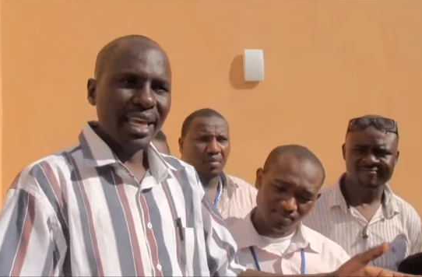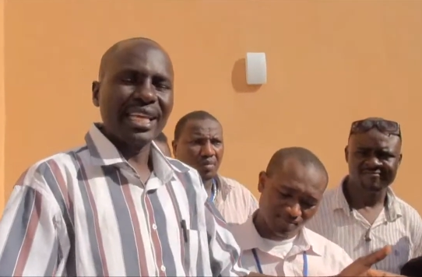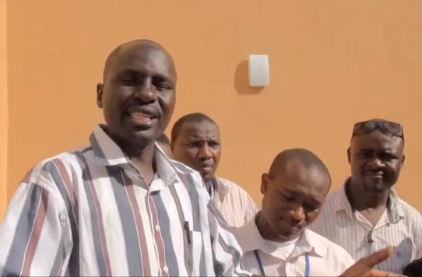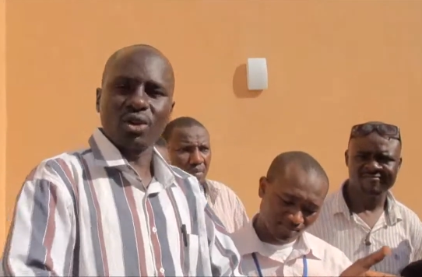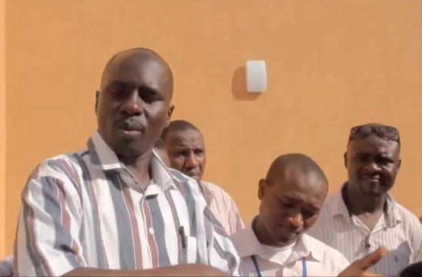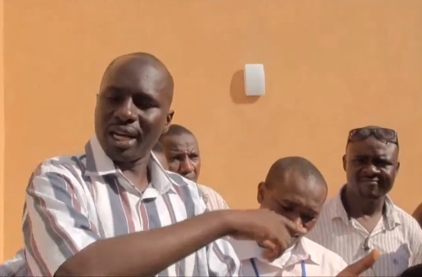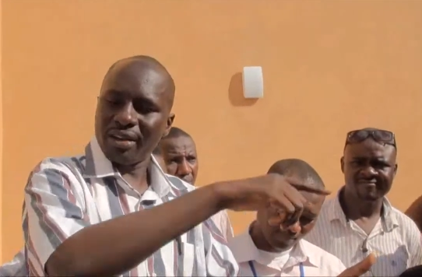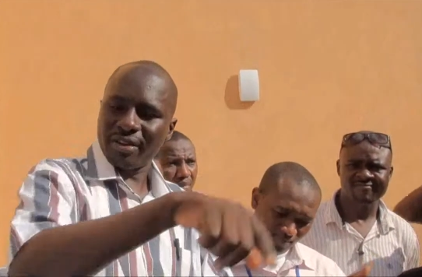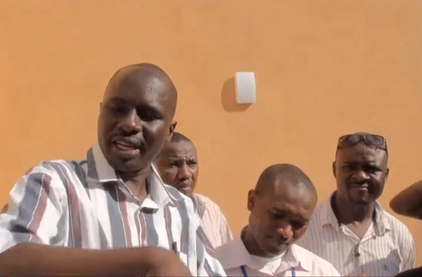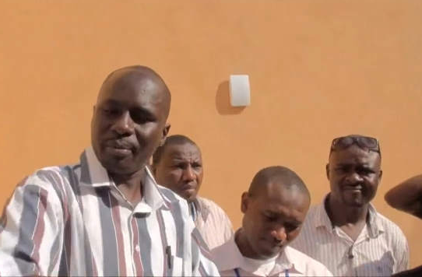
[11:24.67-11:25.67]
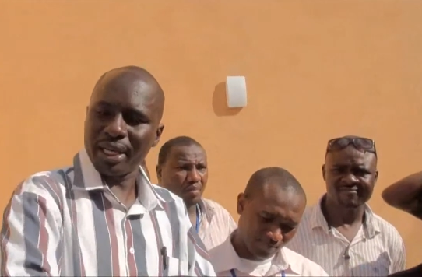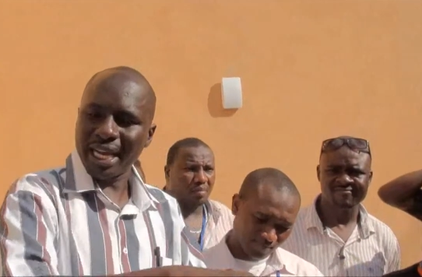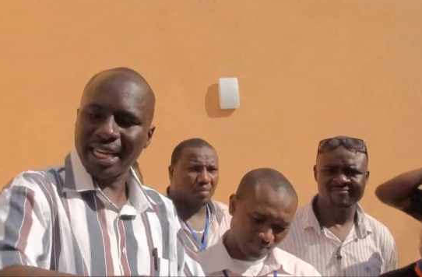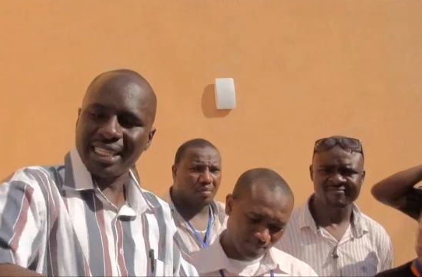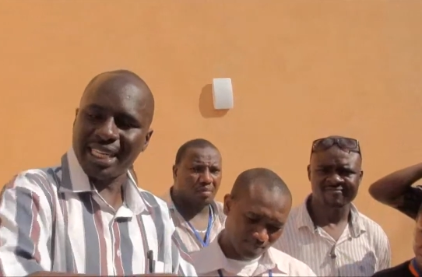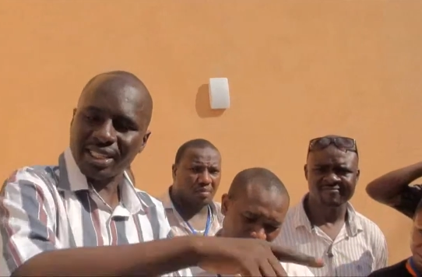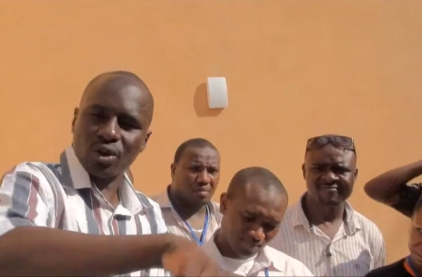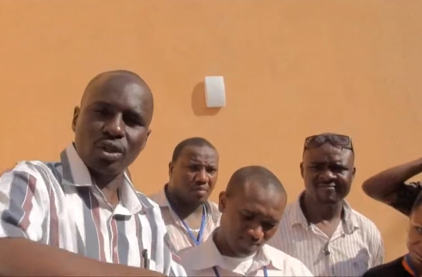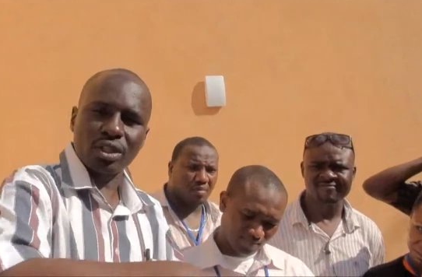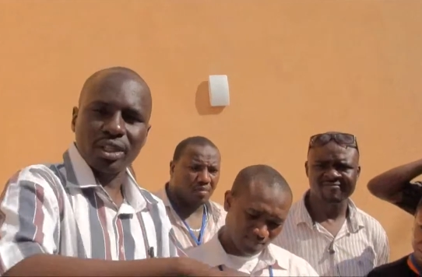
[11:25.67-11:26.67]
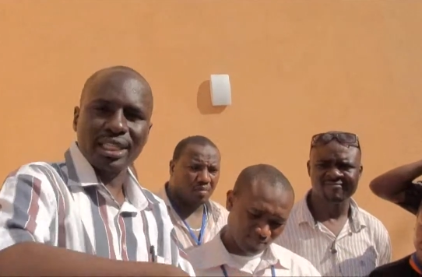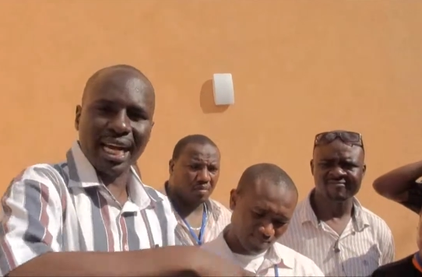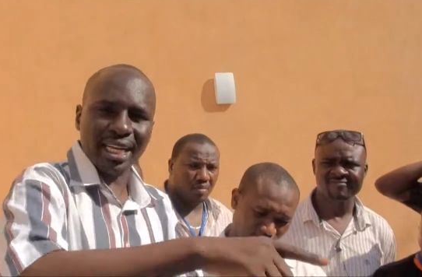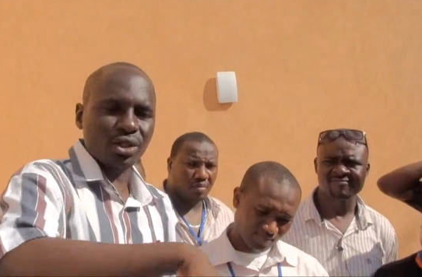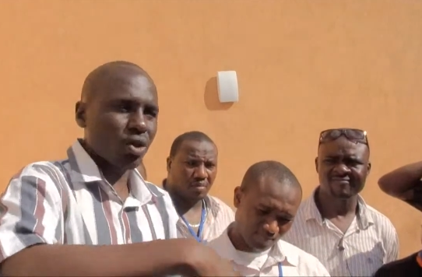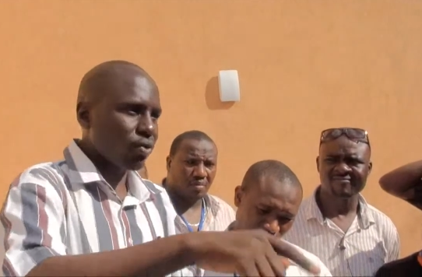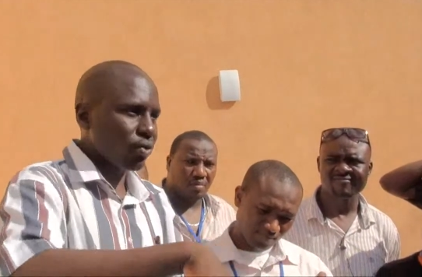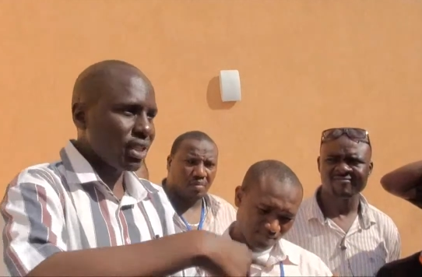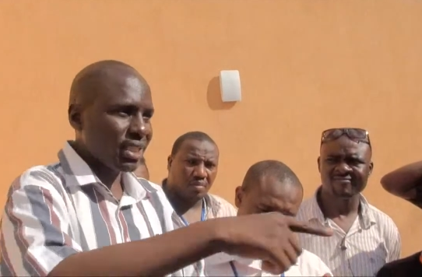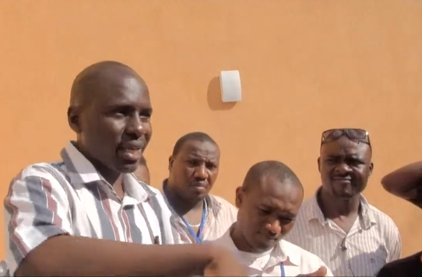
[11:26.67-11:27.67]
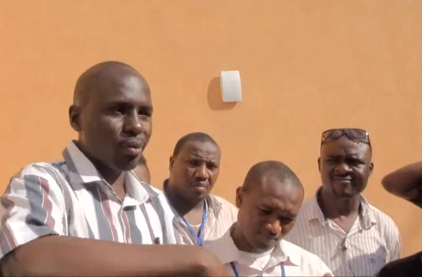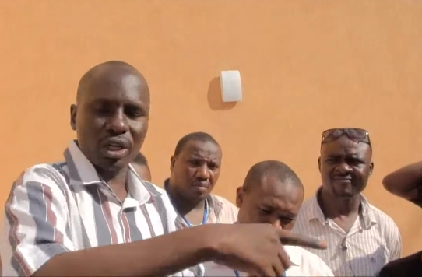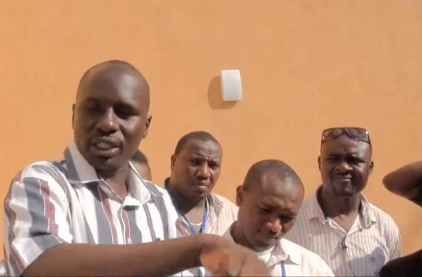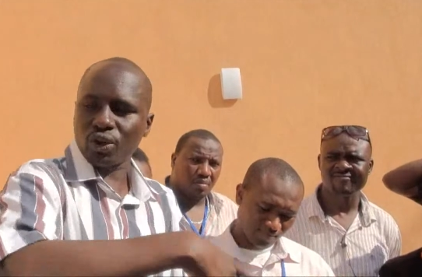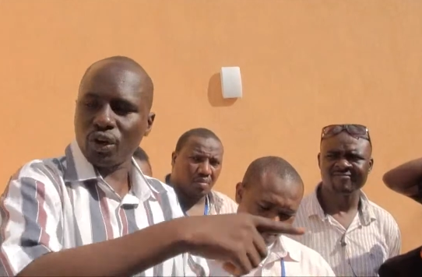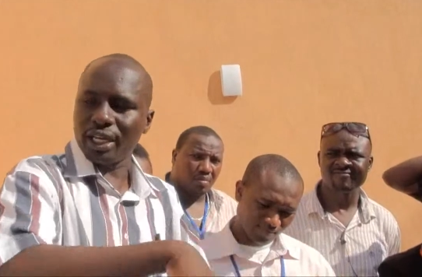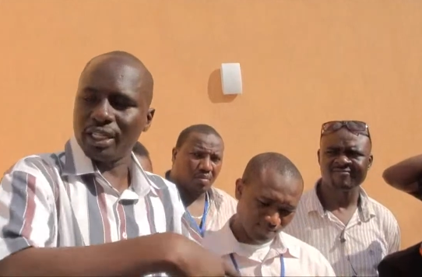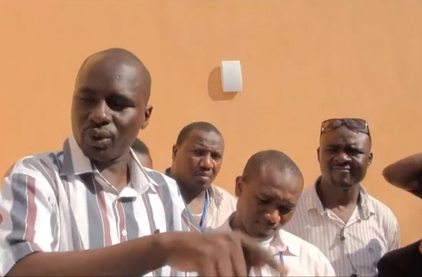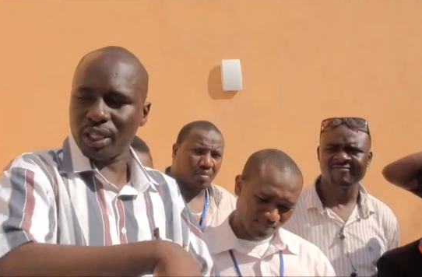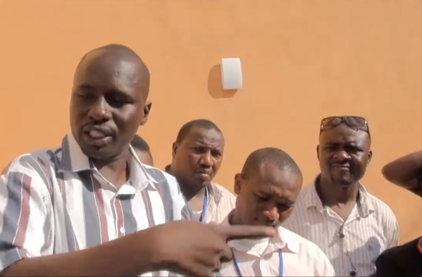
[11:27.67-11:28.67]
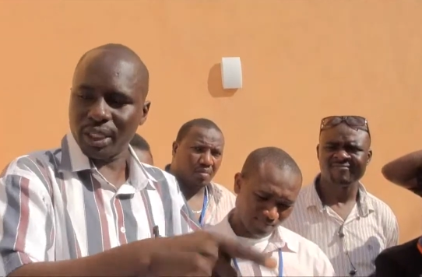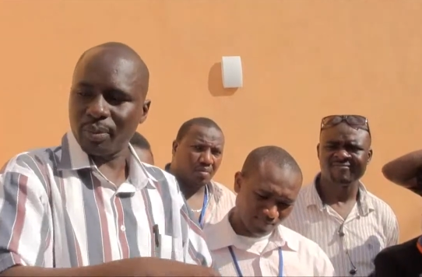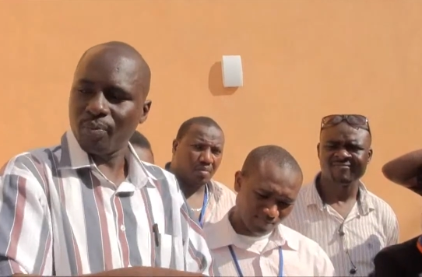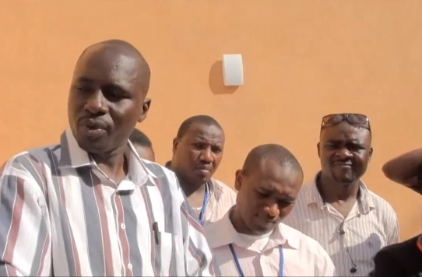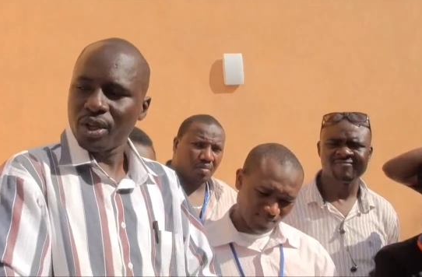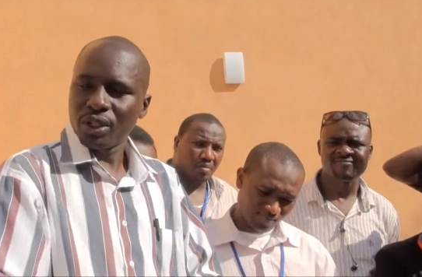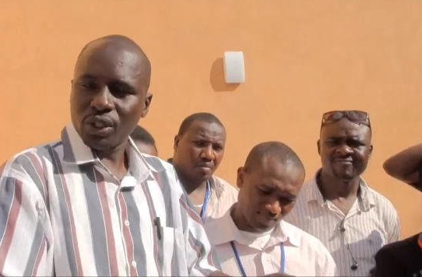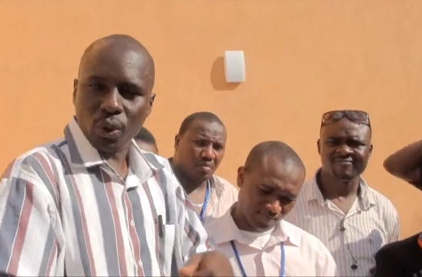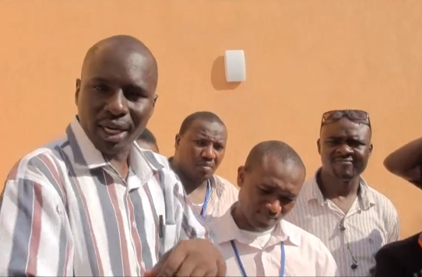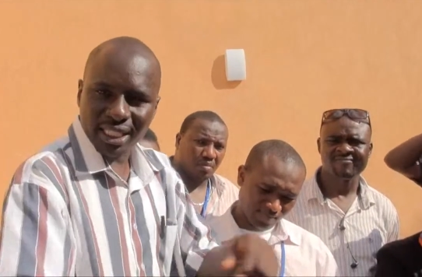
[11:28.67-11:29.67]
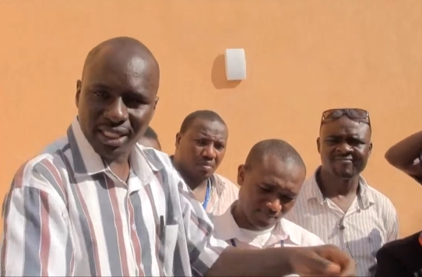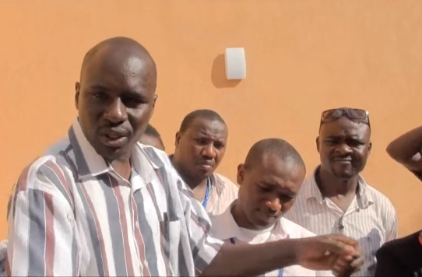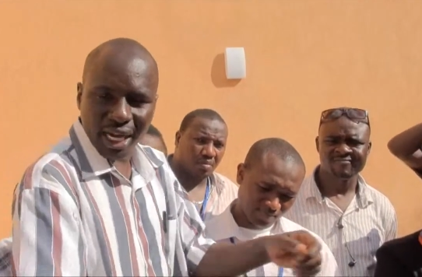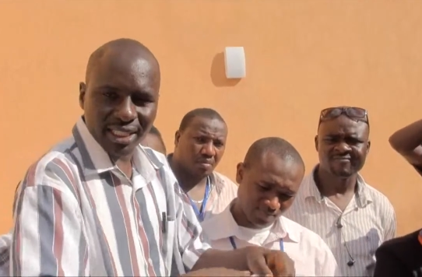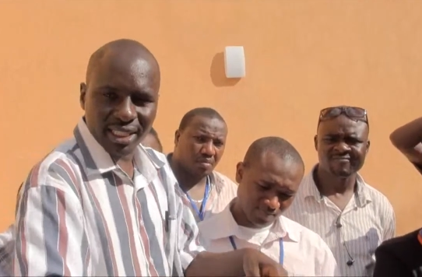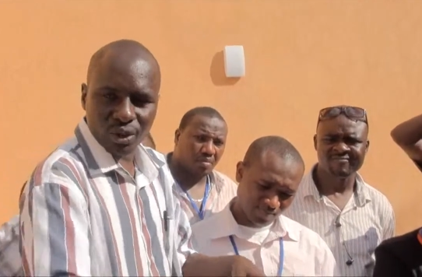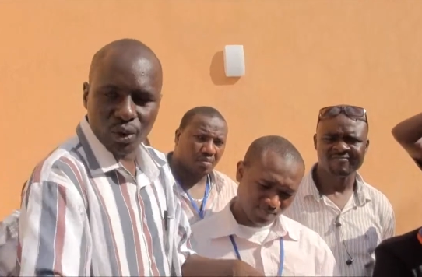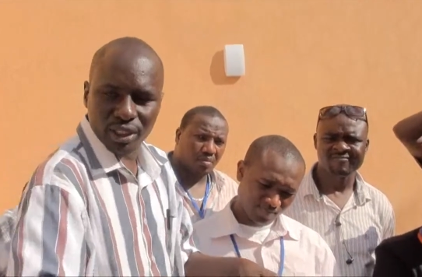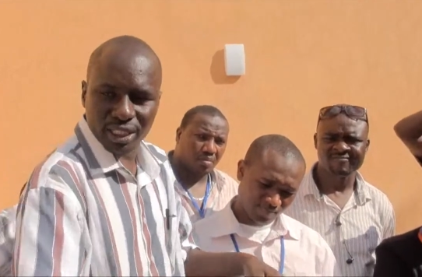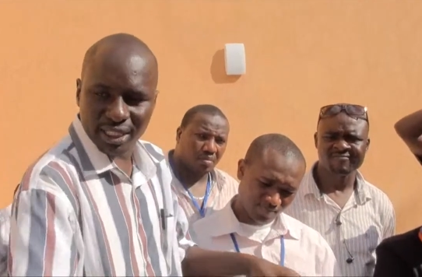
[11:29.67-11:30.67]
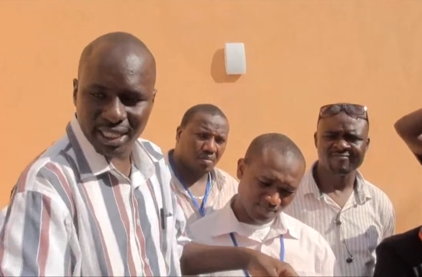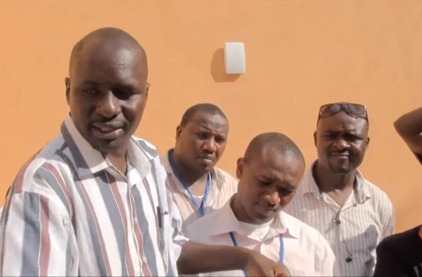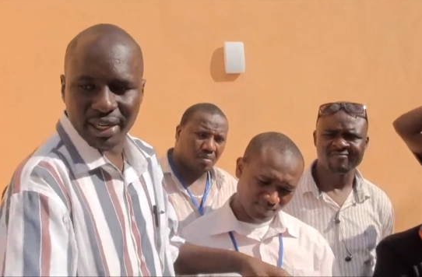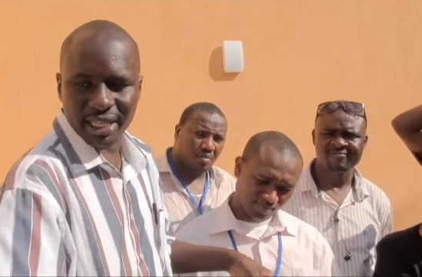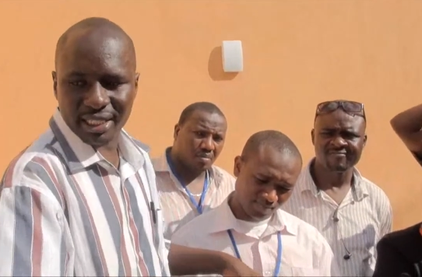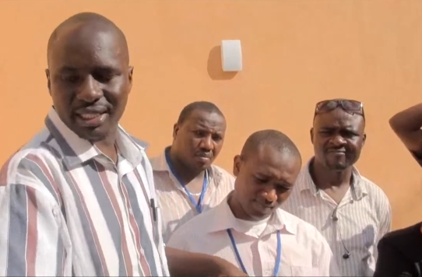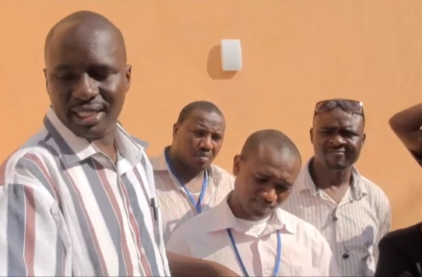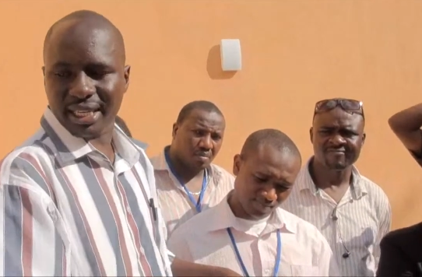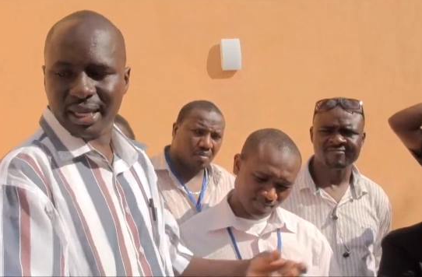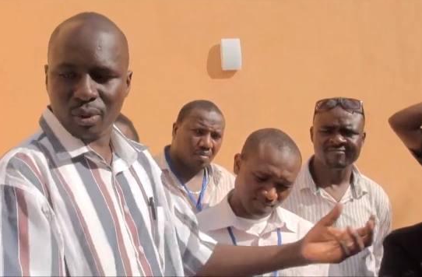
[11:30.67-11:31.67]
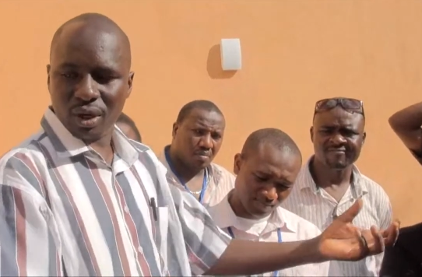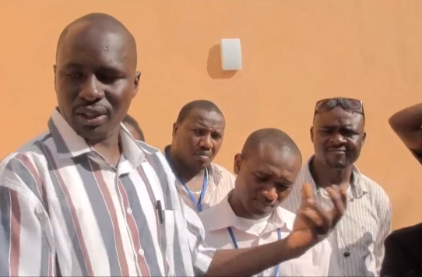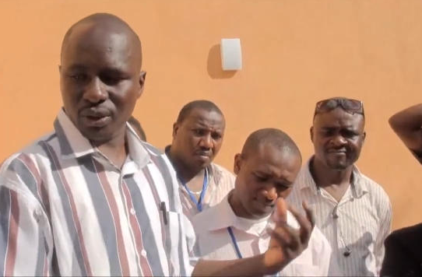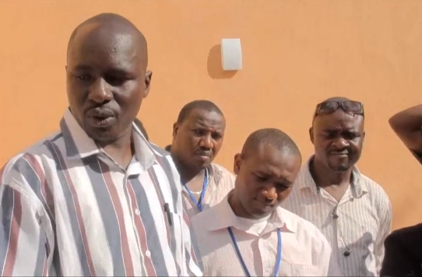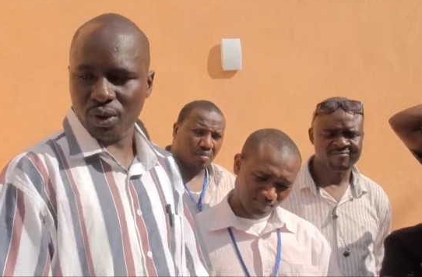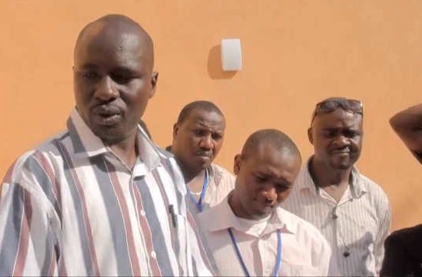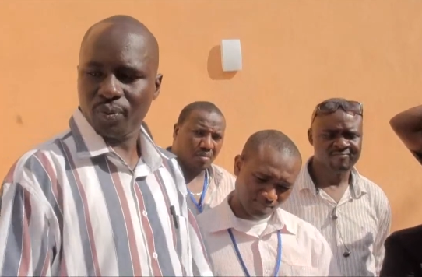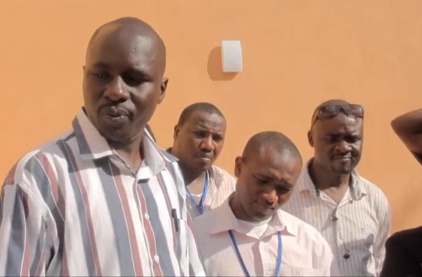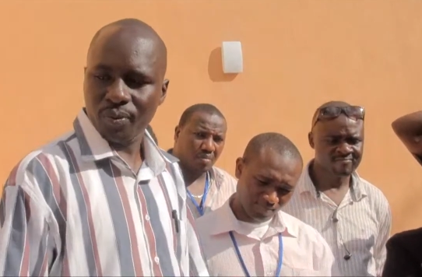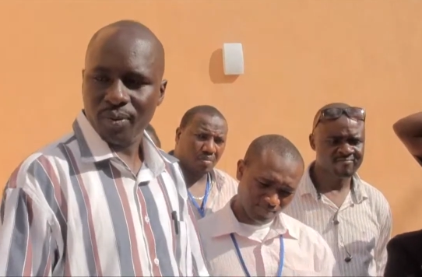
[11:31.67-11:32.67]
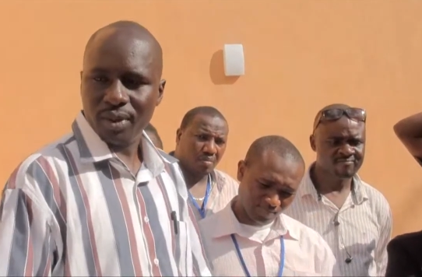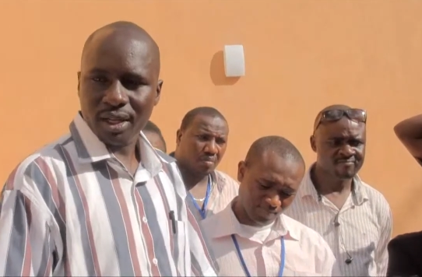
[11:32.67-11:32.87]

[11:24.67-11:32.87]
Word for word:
Speaker 1: is normally very big, and it has got tons of this cable is coiled into the ship. Okay. So what is, as it goes, it just releases the cable as you go. It's